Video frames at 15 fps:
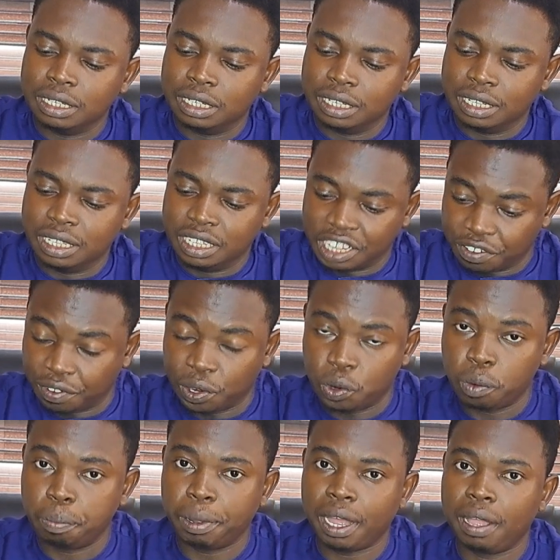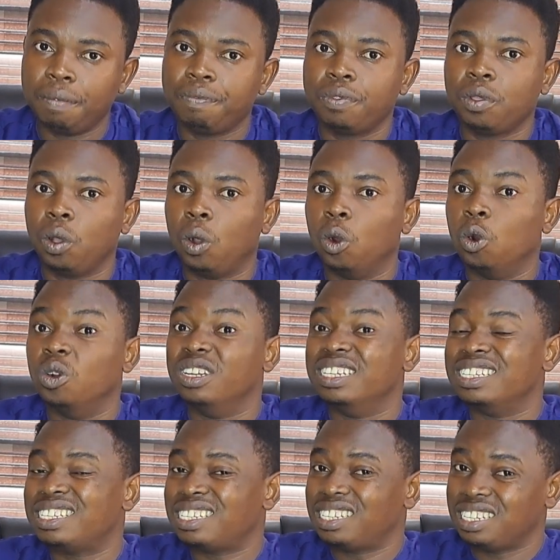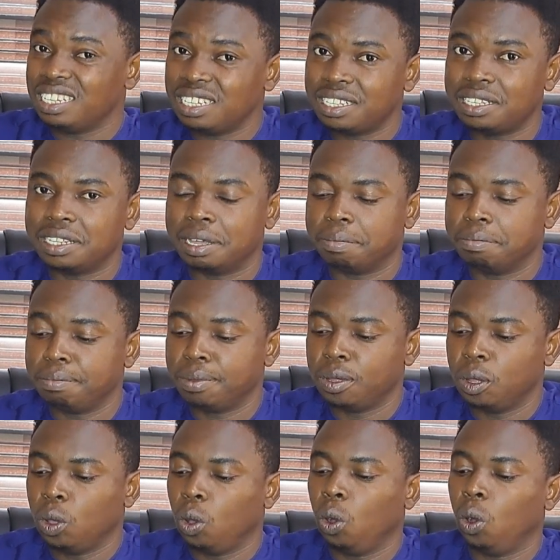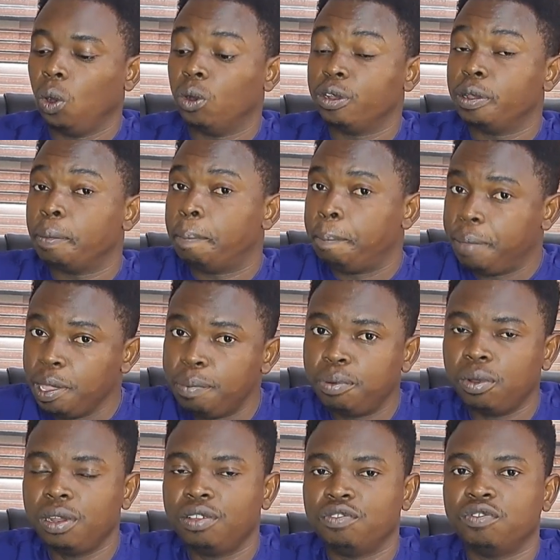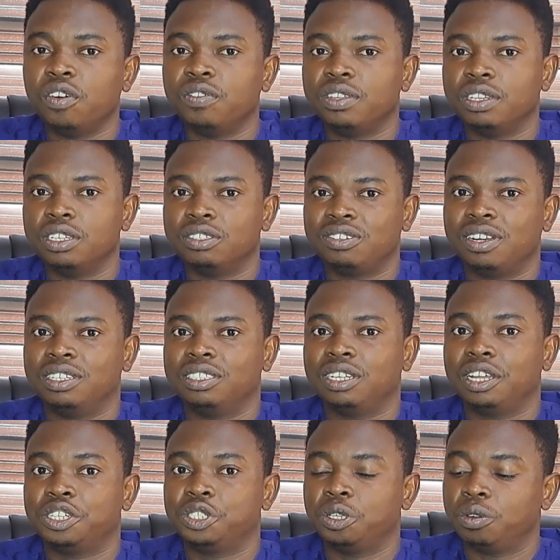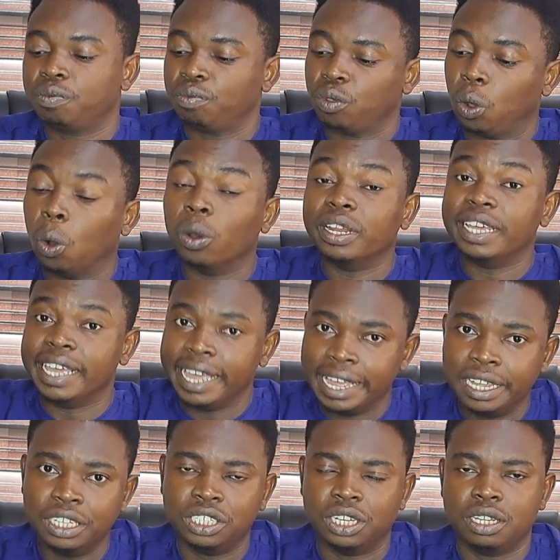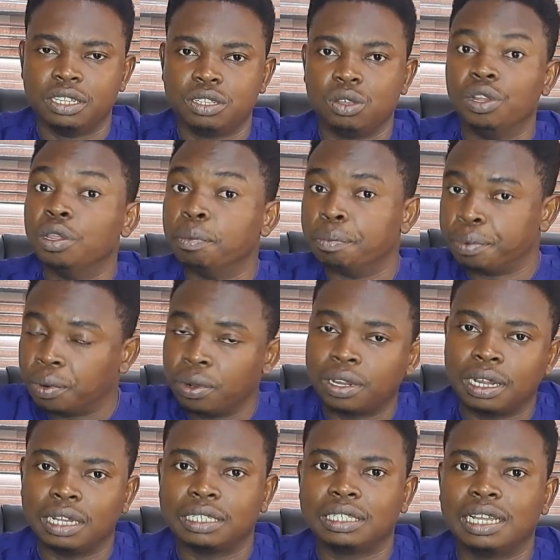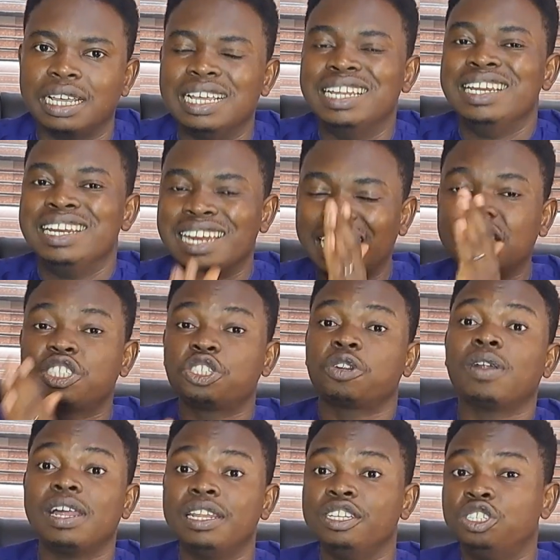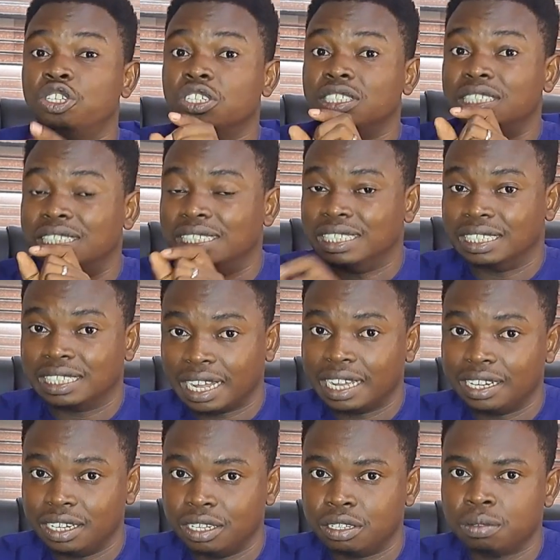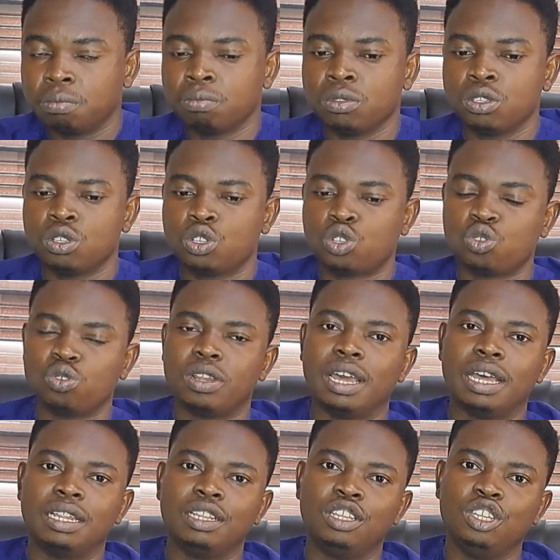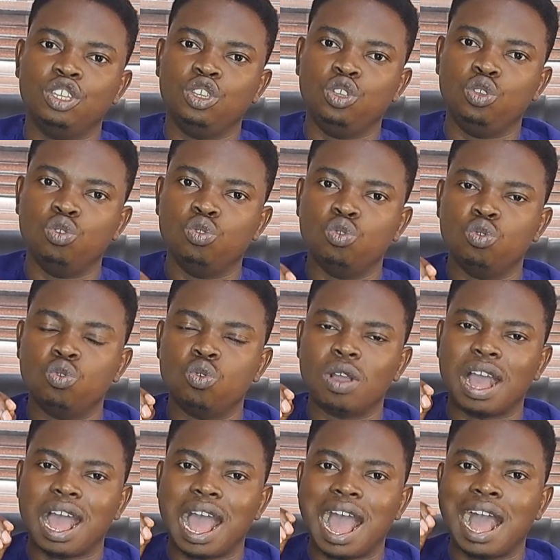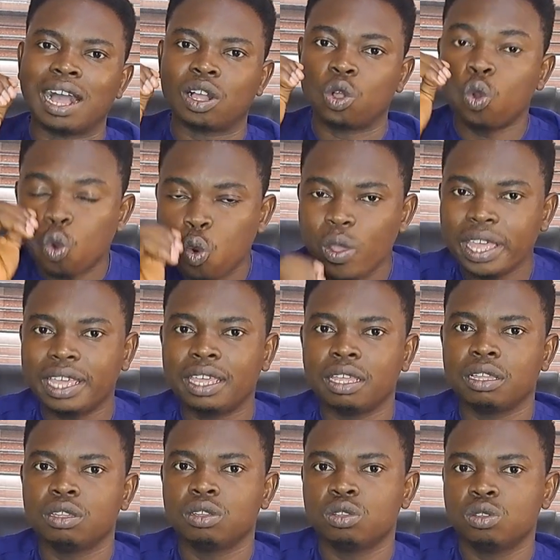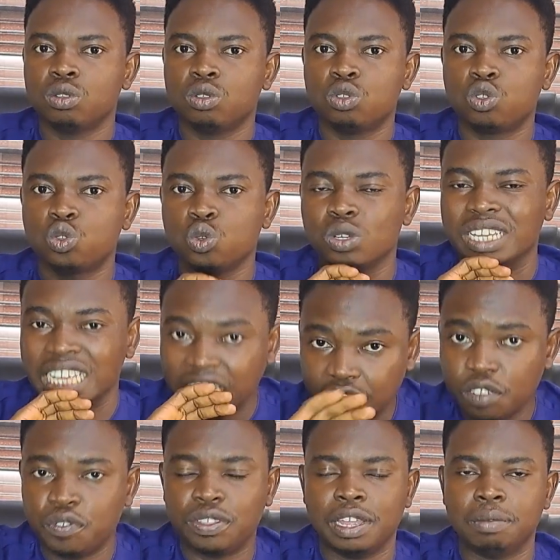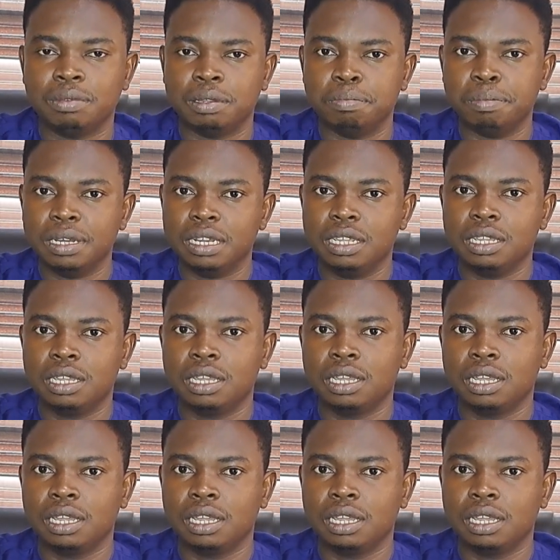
the developer or the system or the people involved in the transaction or the agents or the brokers naturally just design it so that you are quick to give them the money,